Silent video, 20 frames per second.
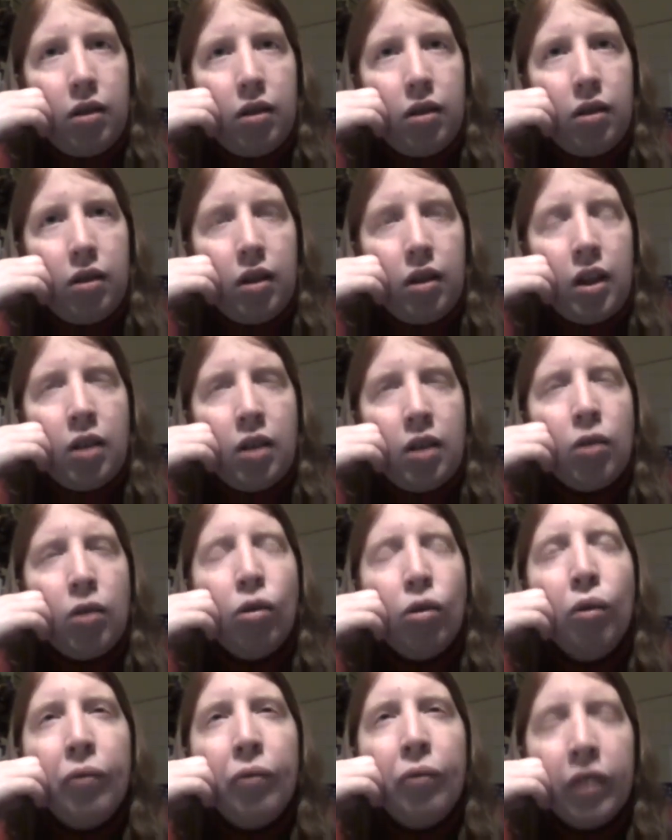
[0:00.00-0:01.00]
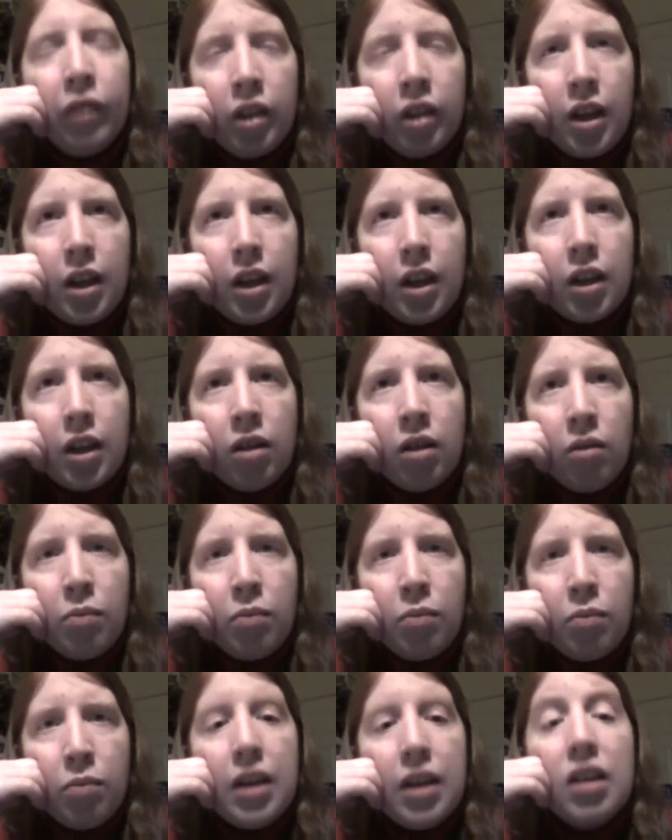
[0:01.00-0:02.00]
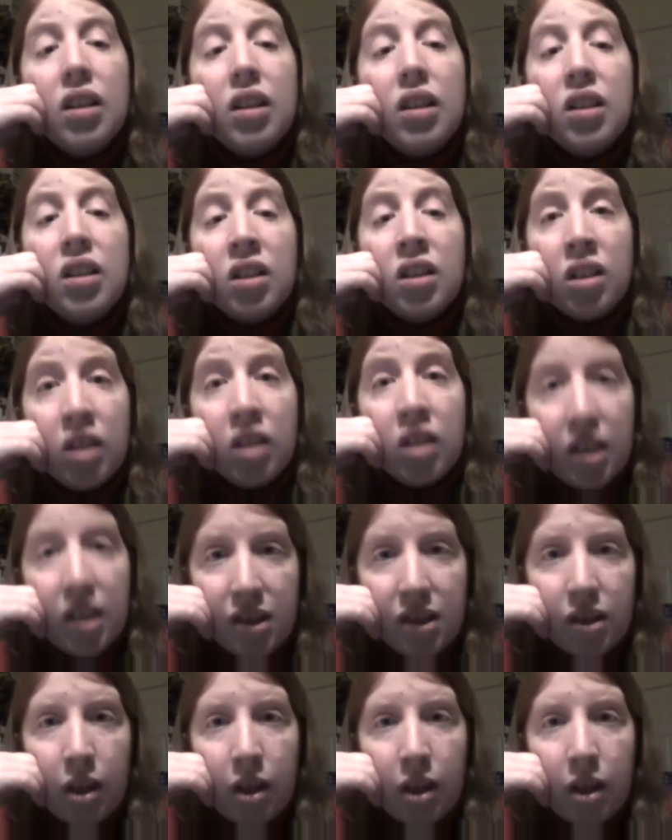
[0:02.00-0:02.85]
and hopefully it'll be this